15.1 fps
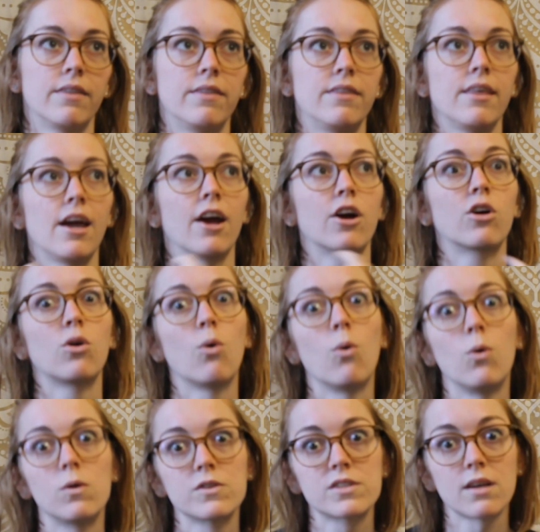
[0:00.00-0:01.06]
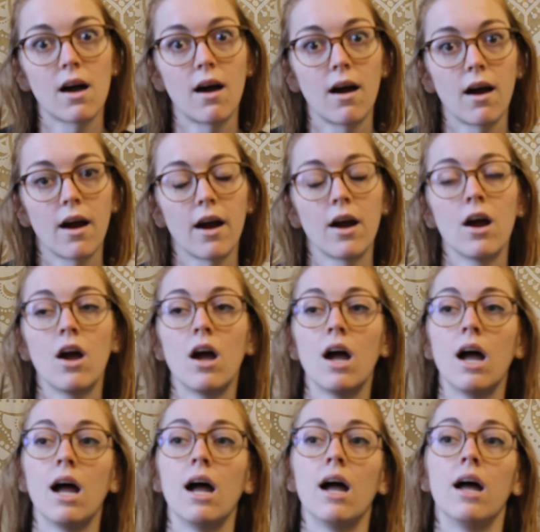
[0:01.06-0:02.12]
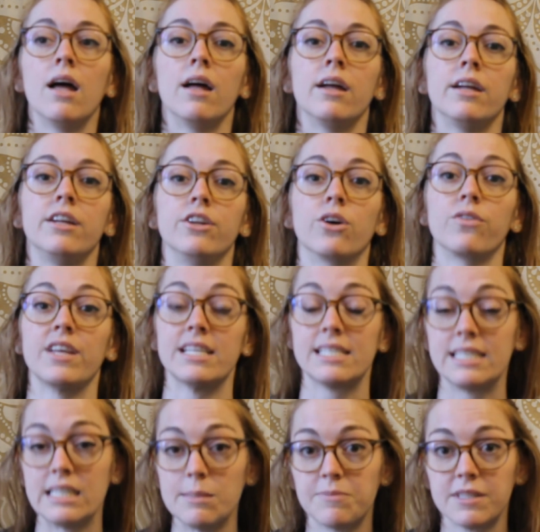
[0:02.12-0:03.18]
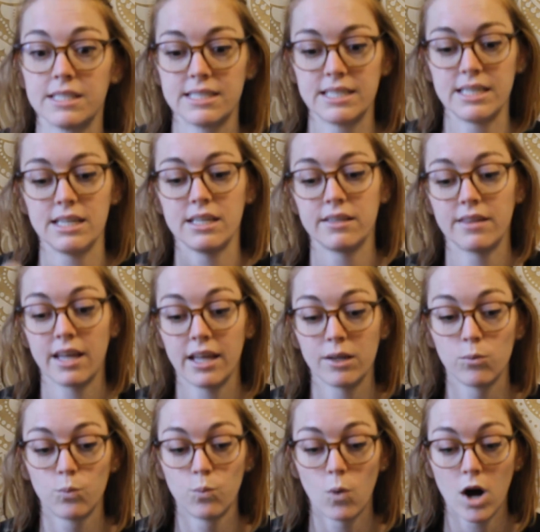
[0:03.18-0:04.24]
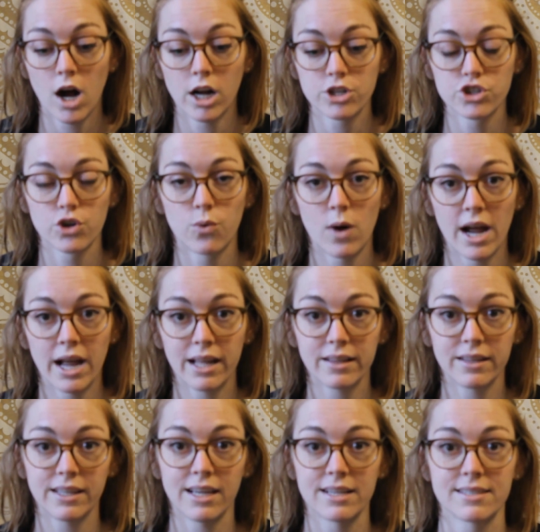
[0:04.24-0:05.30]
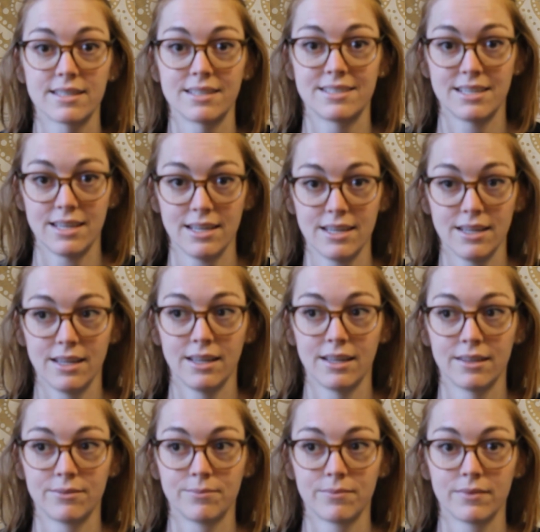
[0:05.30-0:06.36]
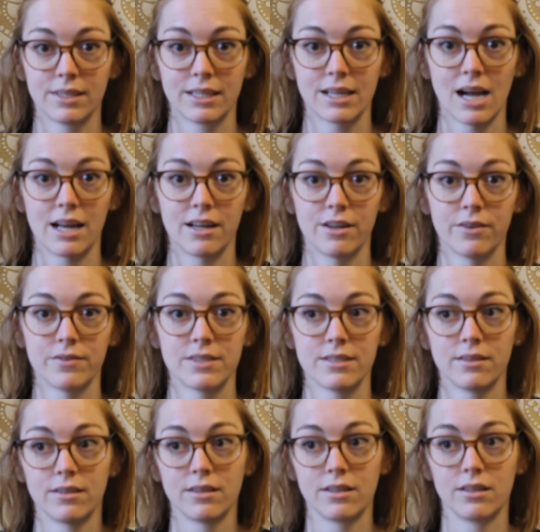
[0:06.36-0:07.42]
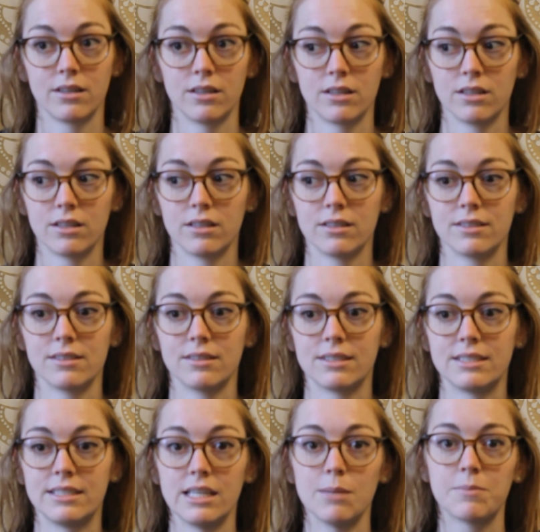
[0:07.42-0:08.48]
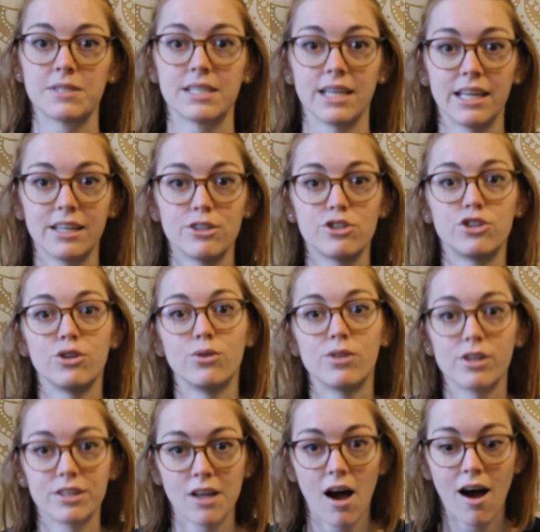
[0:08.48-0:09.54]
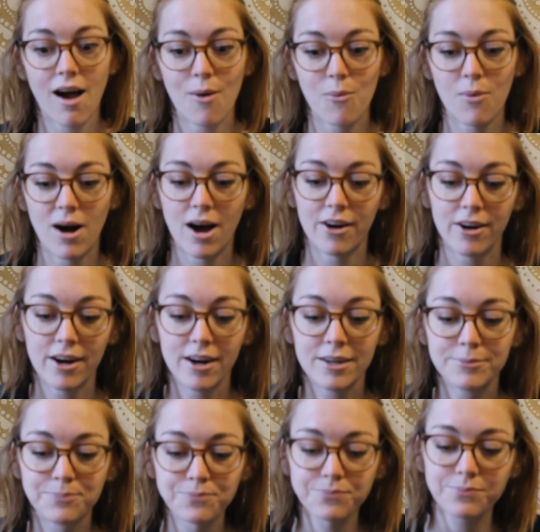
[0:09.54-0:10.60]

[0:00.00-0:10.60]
their goals are. You know, they steep the tea and they watch quietly as the tea kind of seeps into the hot water.